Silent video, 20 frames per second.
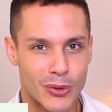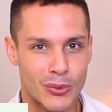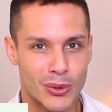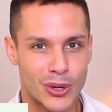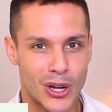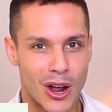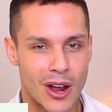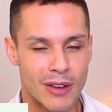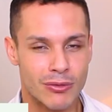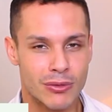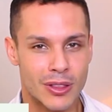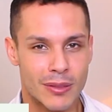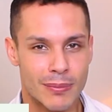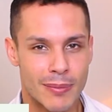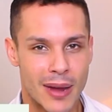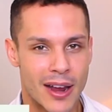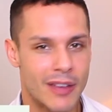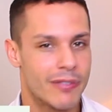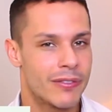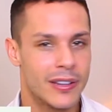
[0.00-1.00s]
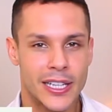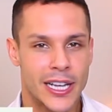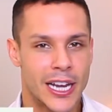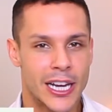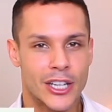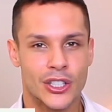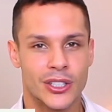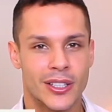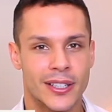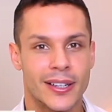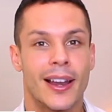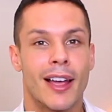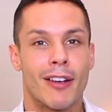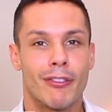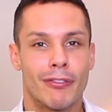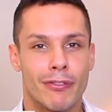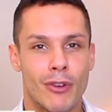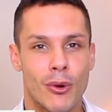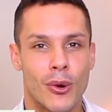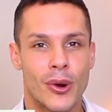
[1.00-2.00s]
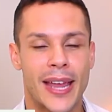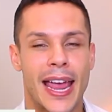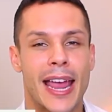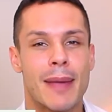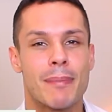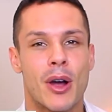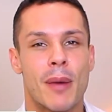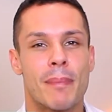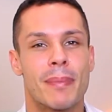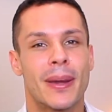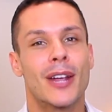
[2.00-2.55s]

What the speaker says: you will laugh with my affiliation and love for K-pop,